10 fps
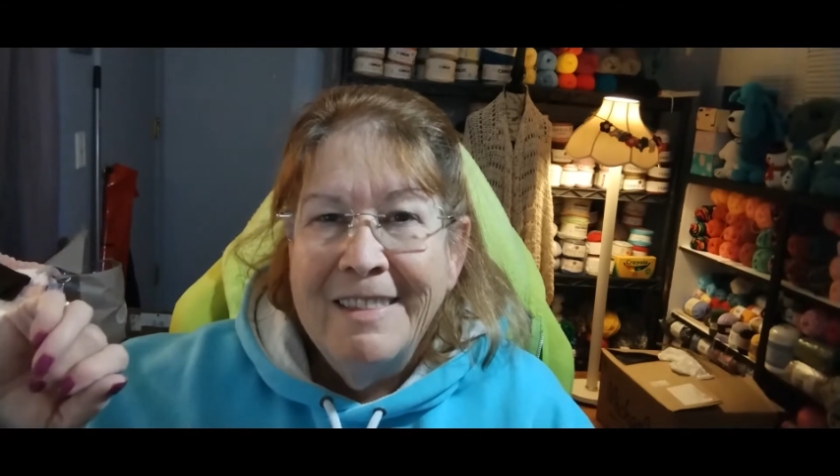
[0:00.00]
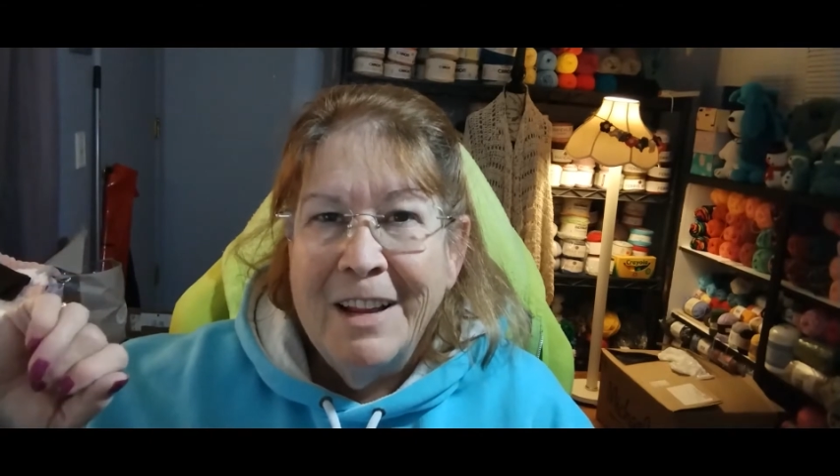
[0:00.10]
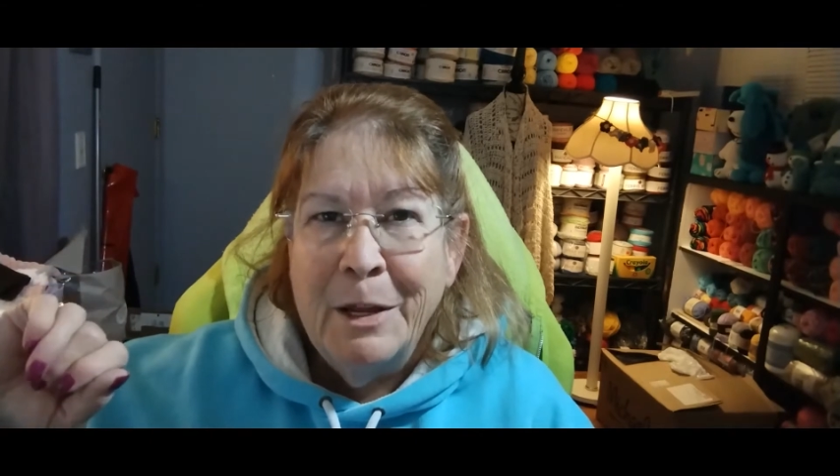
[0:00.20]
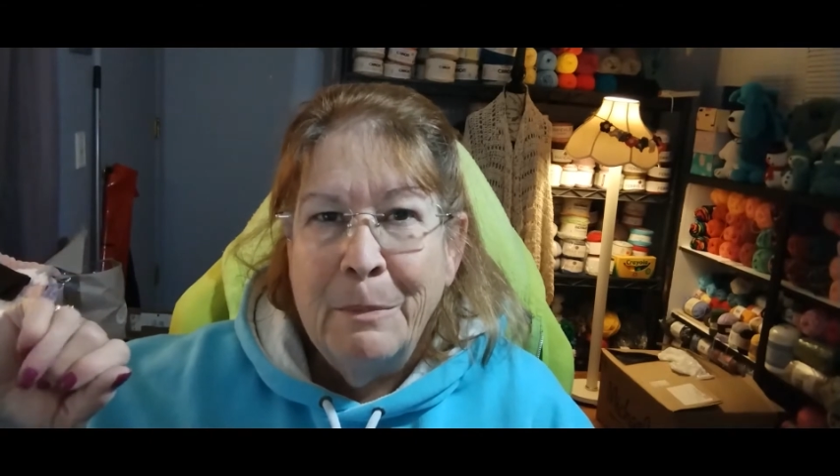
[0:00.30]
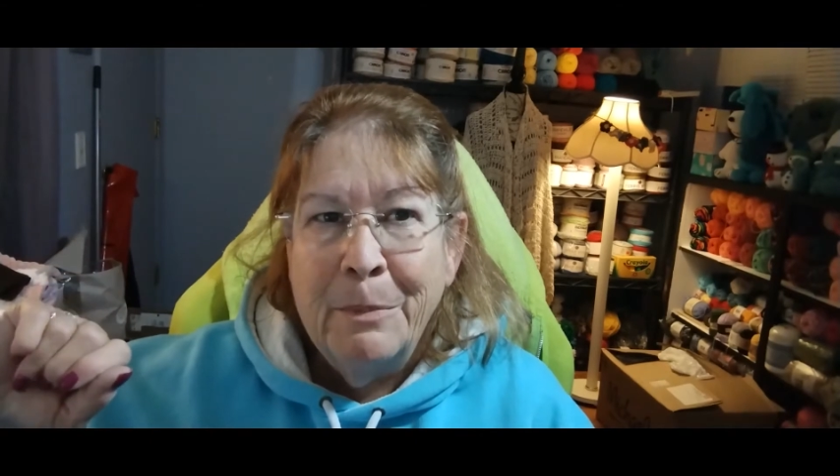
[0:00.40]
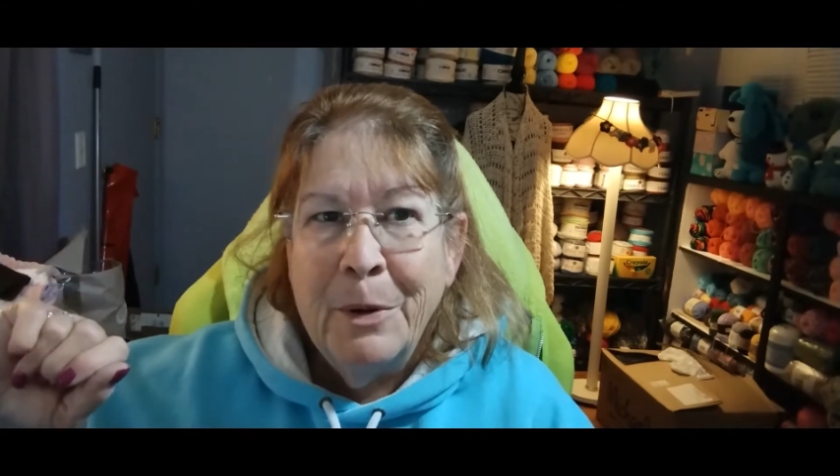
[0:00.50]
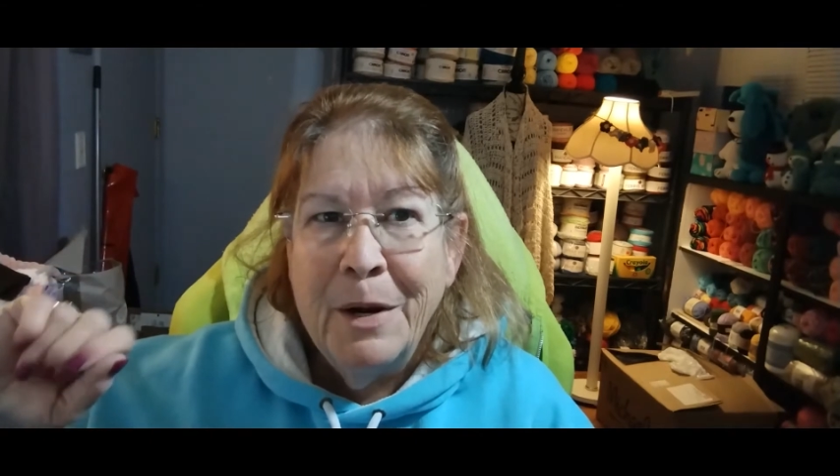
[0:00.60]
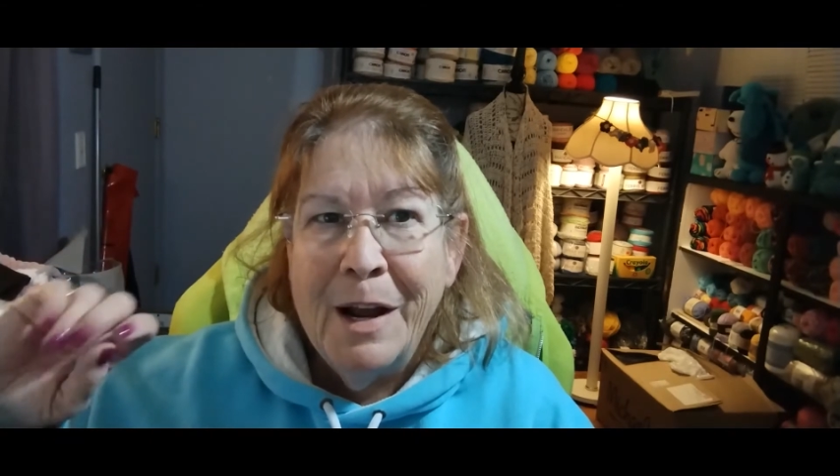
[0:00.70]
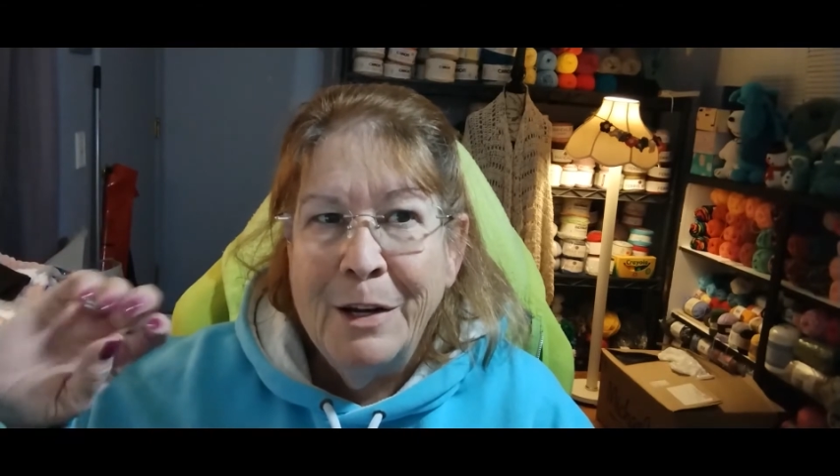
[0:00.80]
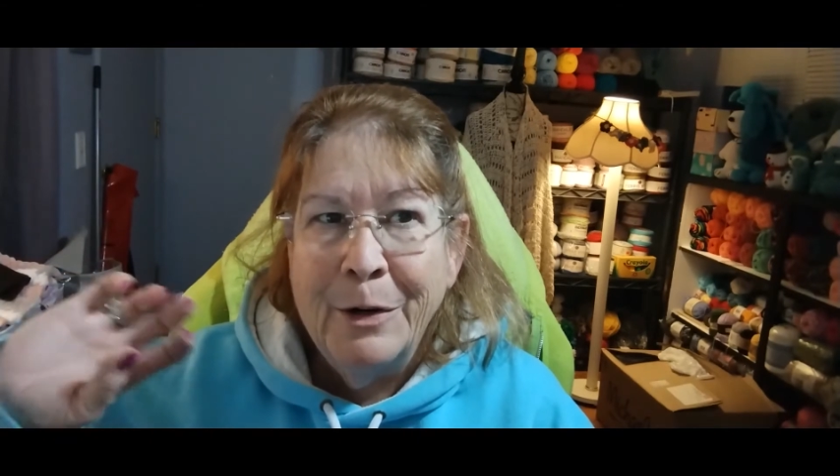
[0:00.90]
that you put
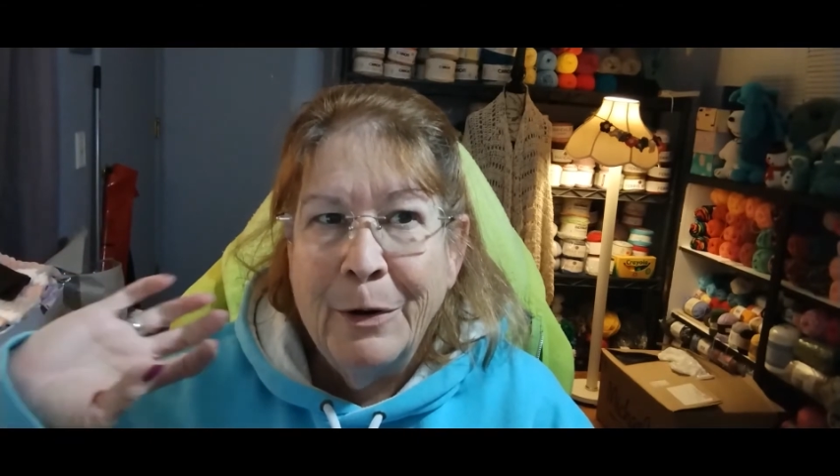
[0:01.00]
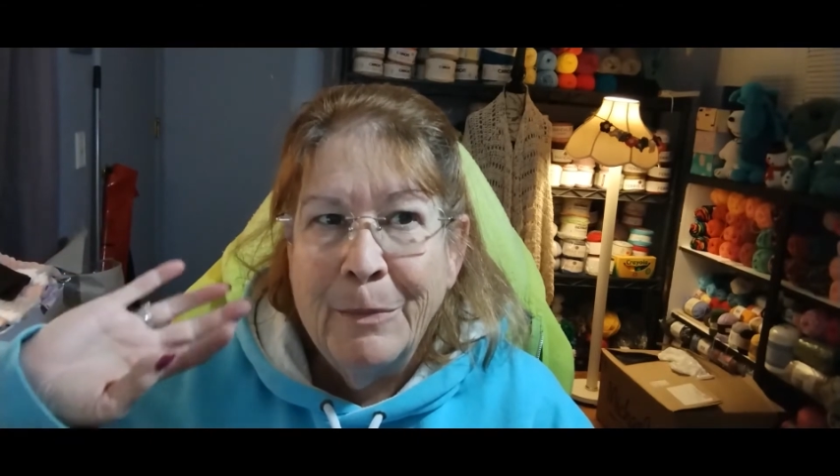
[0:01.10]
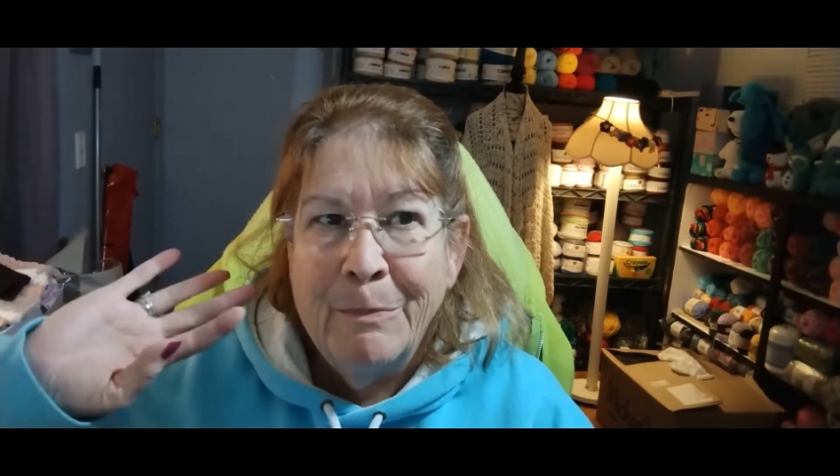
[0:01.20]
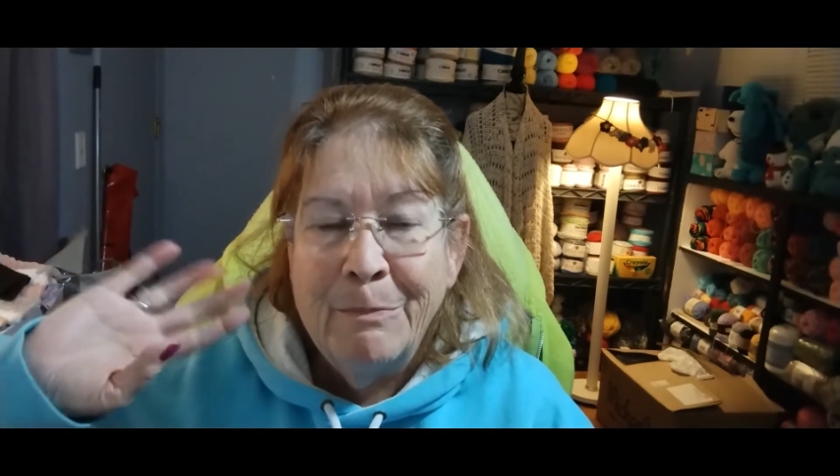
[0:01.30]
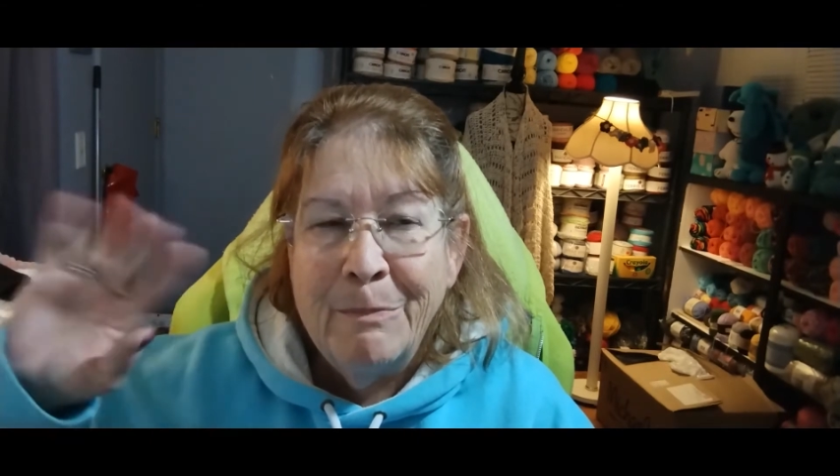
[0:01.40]
on your